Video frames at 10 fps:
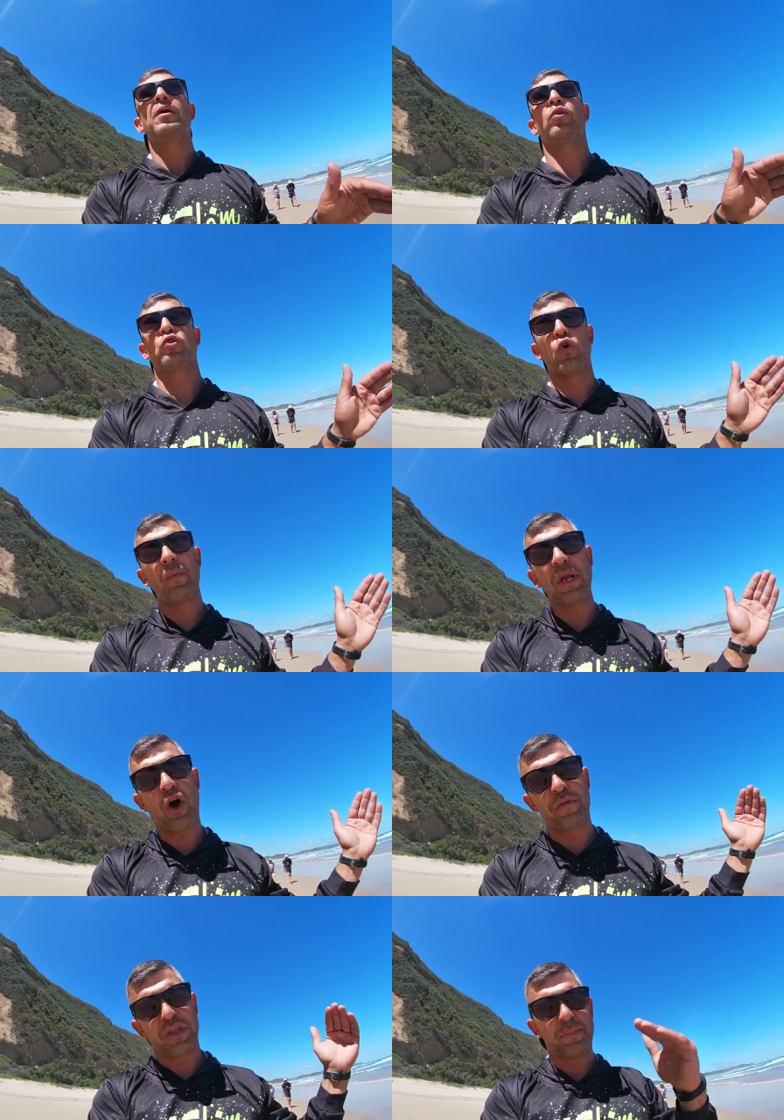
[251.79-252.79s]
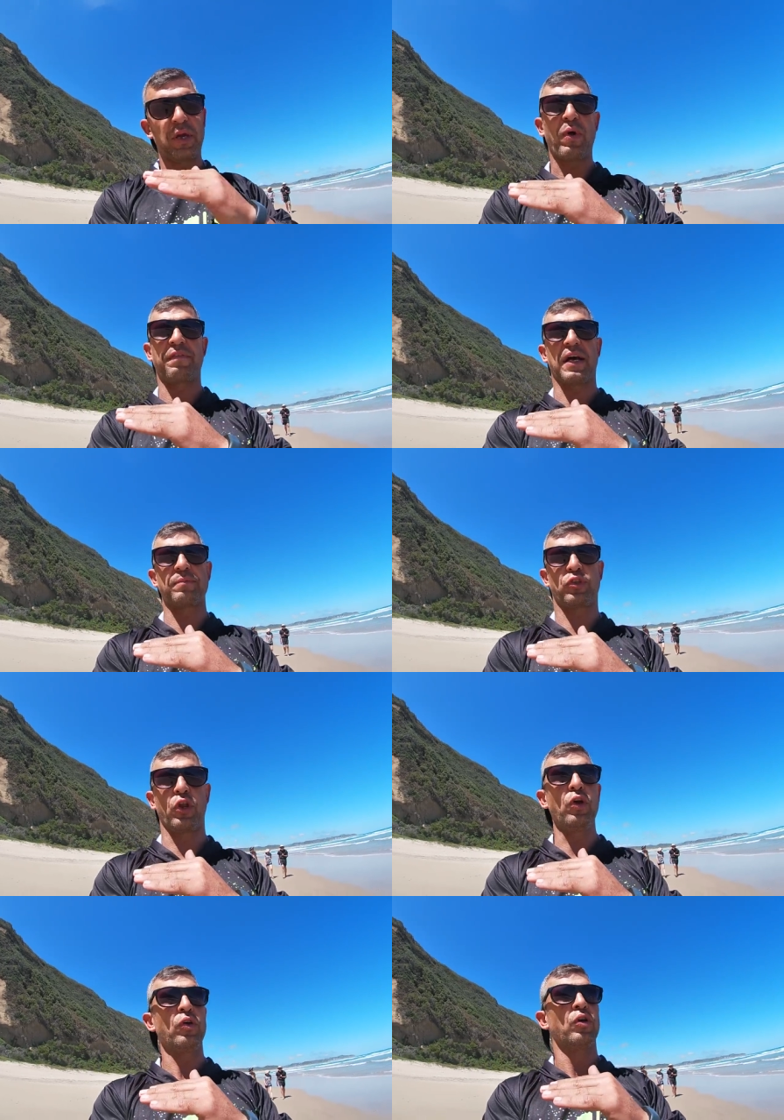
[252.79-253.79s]
Because normally after a big wave comes
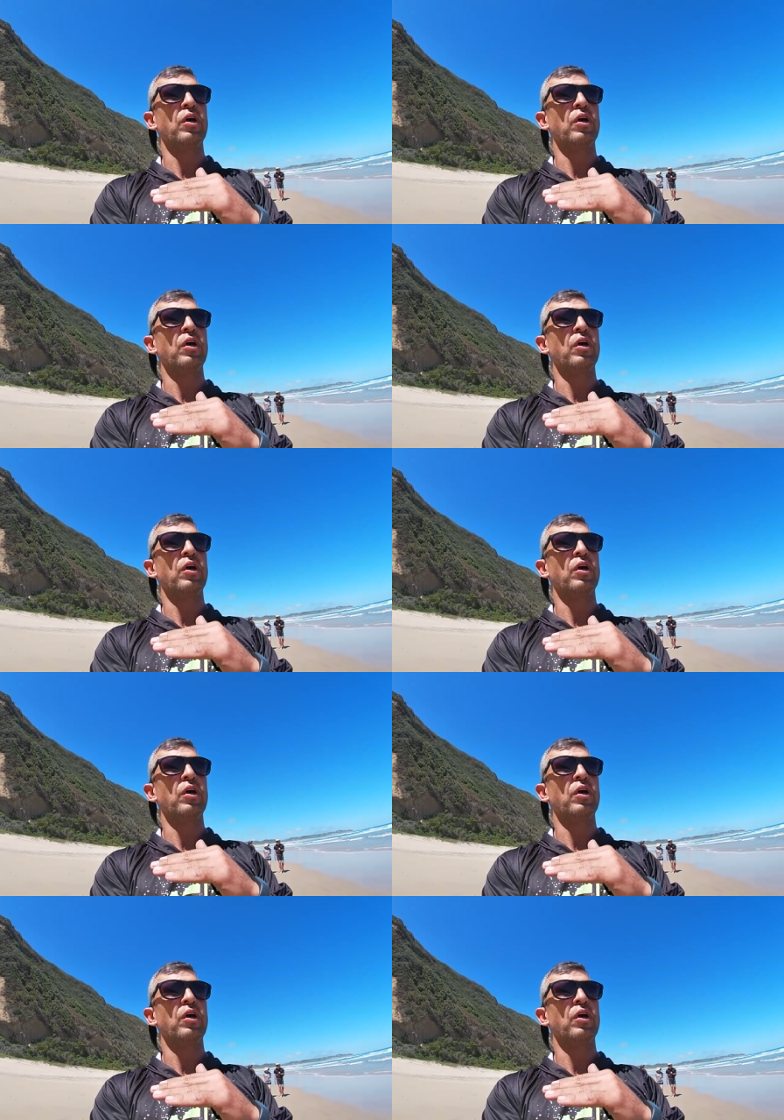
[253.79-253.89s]
through,